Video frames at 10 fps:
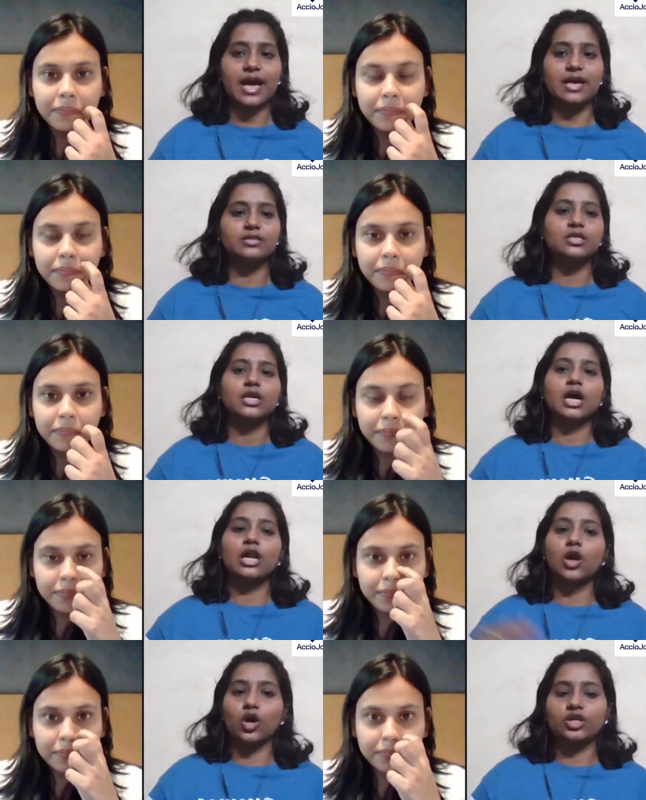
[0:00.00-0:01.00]
Speaker 1: has a
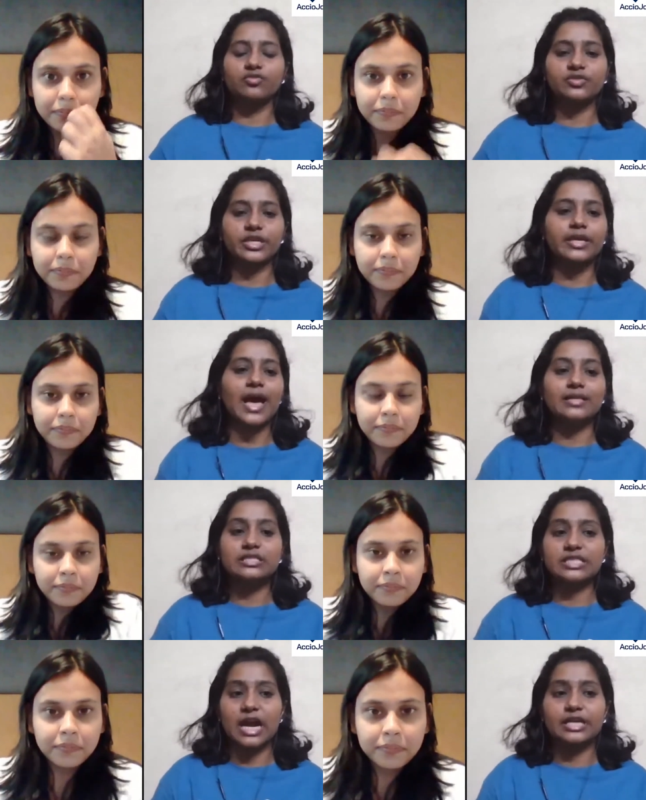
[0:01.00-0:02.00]
lot of things, and
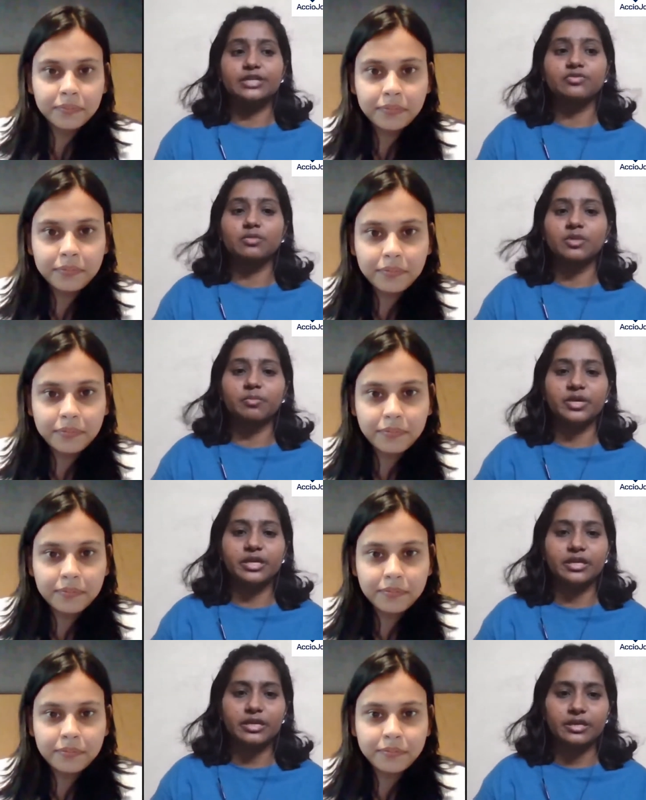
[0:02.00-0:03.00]
starting from the
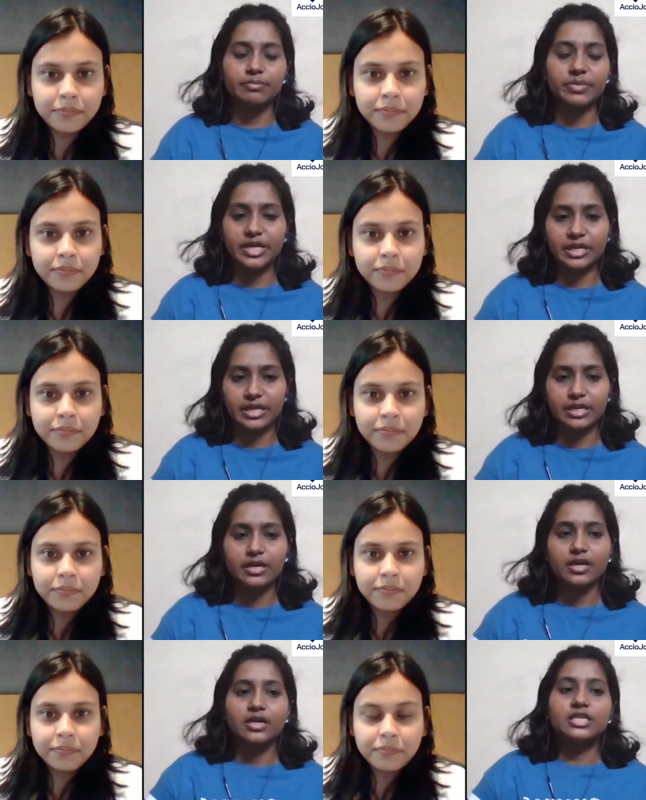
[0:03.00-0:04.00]
beginning,
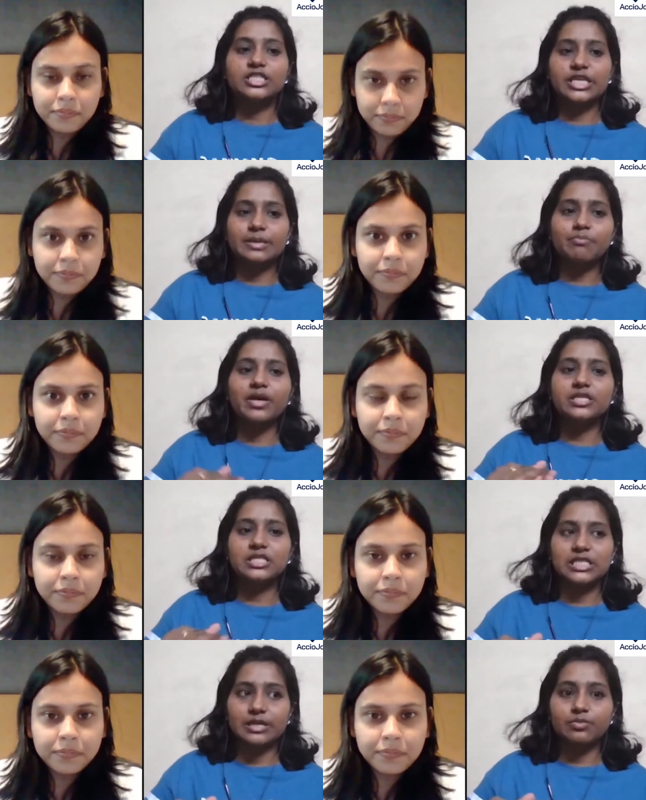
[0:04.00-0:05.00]
step by
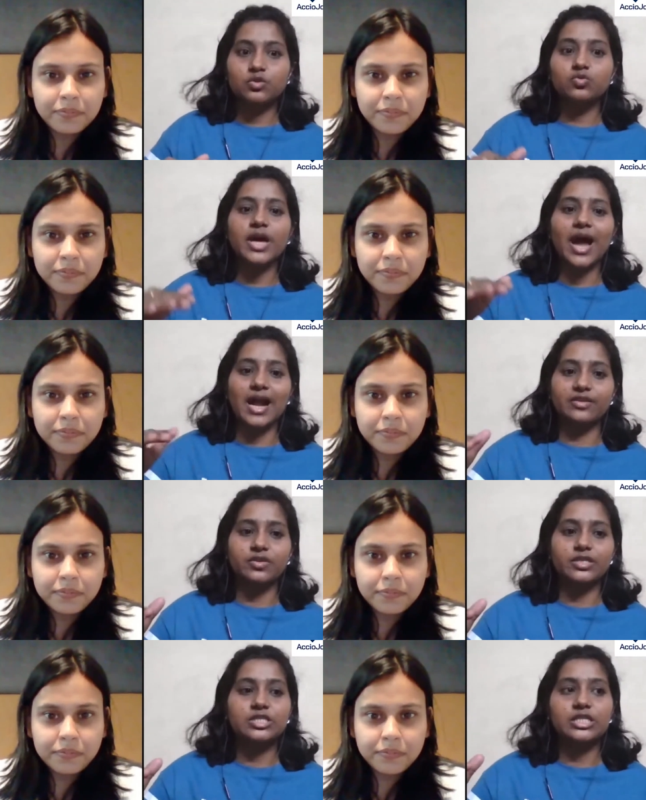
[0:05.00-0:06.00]
step to the
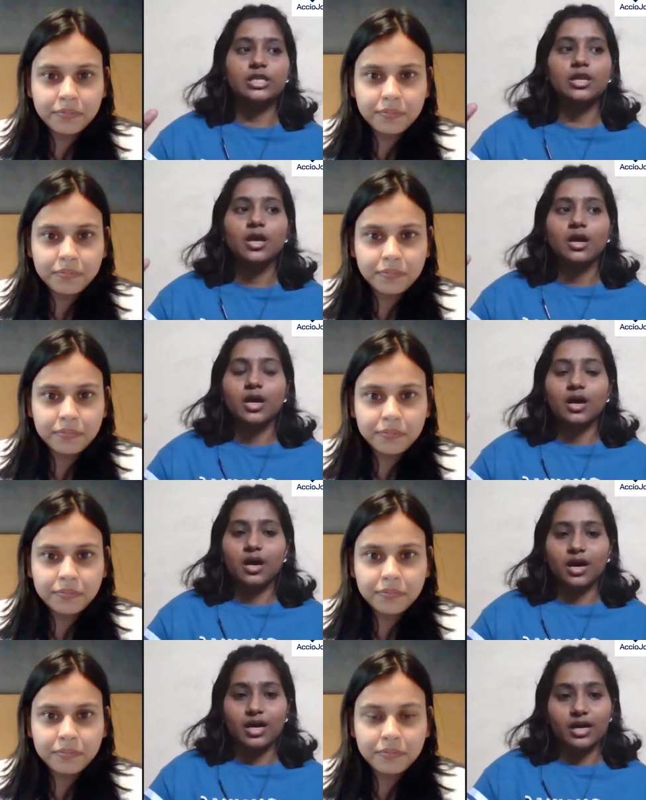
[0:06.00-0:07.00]
advanced till
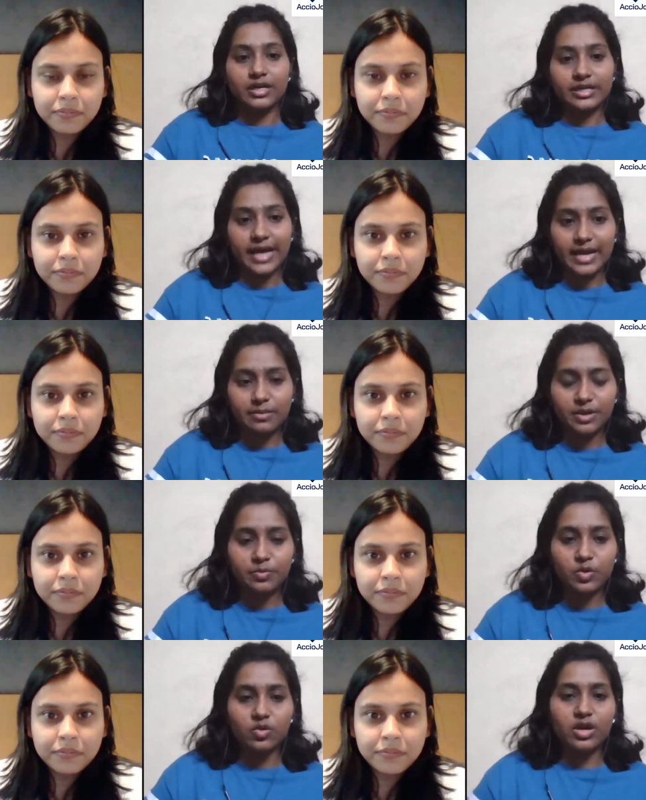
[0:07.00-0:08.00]
dynamic
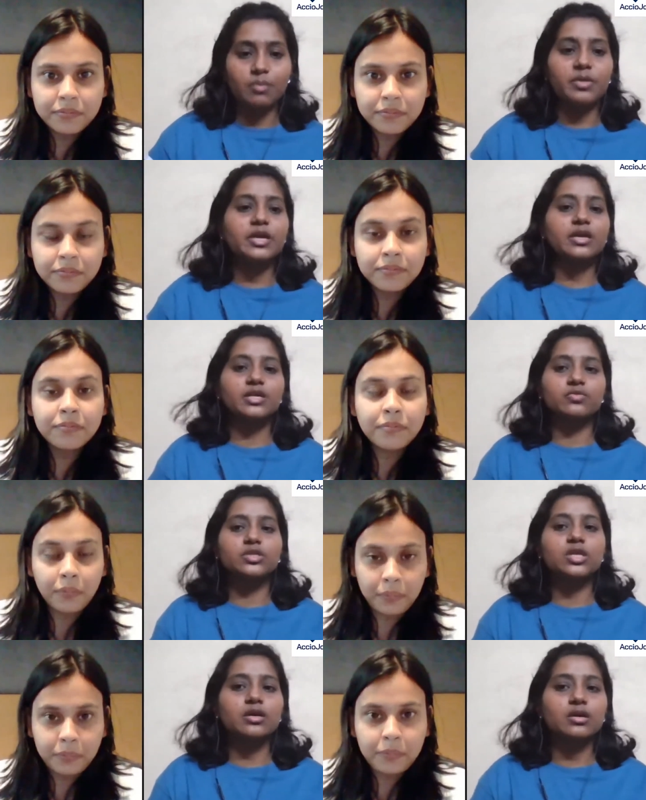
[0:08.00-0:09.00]
programming, it
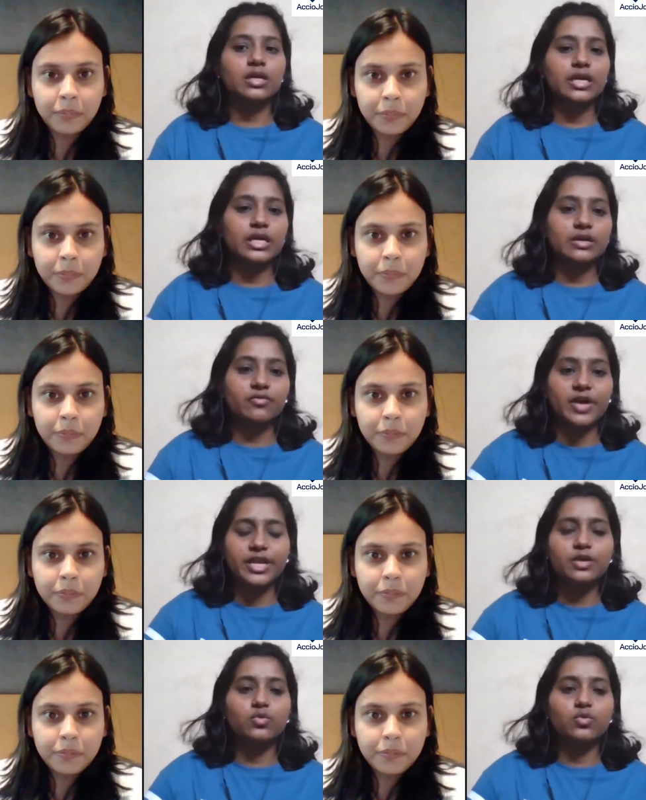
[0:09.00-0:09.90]
was a very